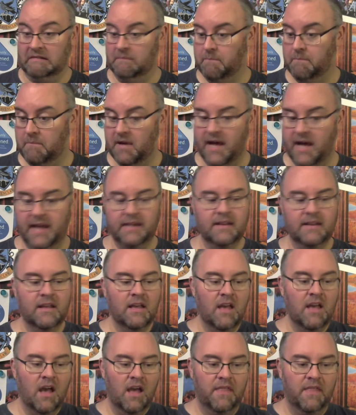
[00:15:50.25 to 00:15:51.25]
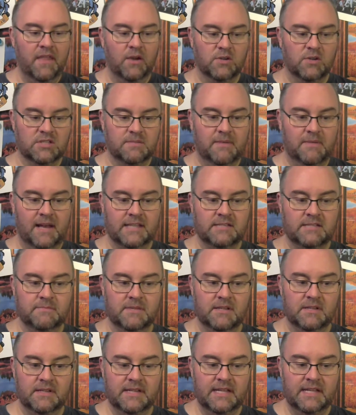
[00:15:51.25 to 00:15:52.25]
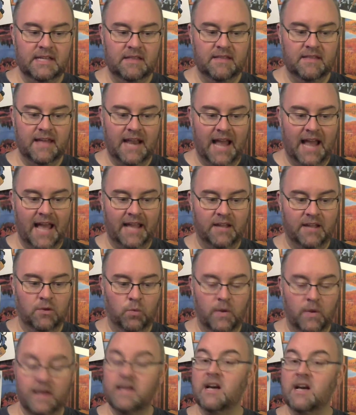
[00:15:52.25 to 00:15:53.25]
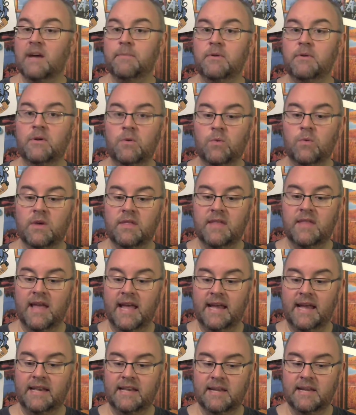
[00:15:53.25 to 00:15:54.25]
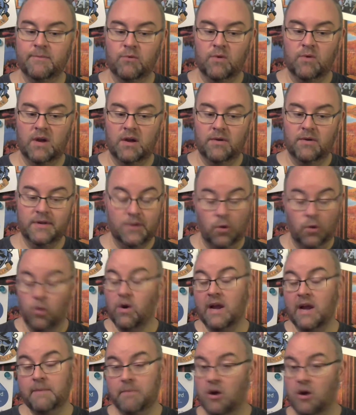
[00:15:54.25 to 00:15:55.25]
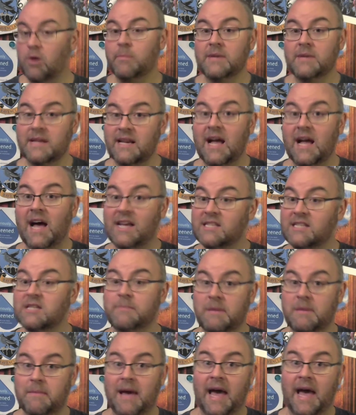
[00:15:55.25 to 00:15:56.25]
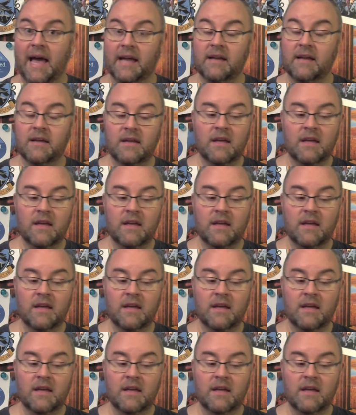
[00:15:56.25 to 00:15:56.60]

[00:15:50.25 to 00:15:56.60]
But there was the possibility that I could wake up with a temporary or a permanent ostomy bag,